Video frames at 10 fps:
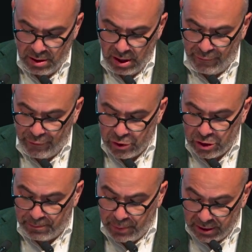A
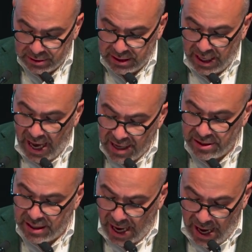future built hand
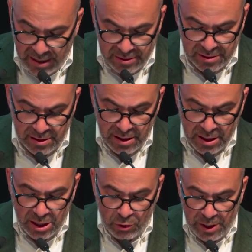in hand
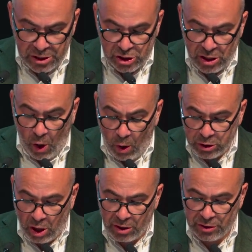in which the whole
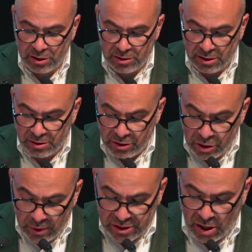continent and the
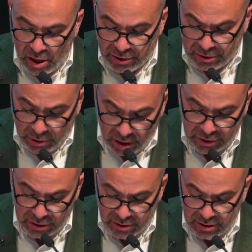newest
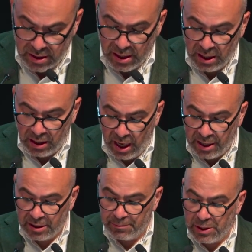continent
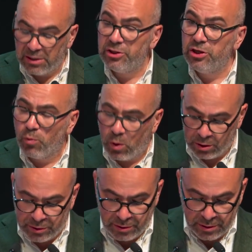learn and build a new
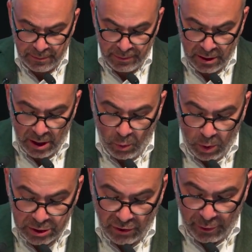world. A
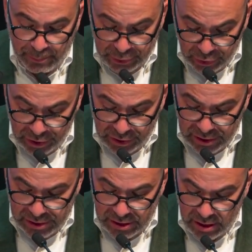world of
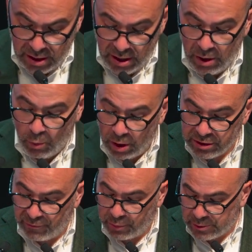opportunities, a world
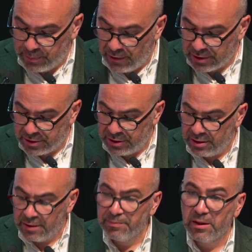of prosperity,
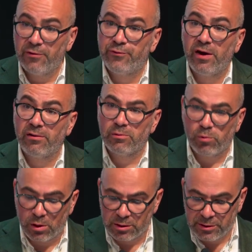a fairer
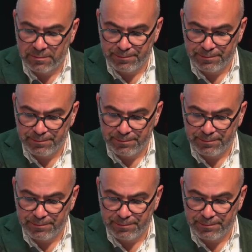world.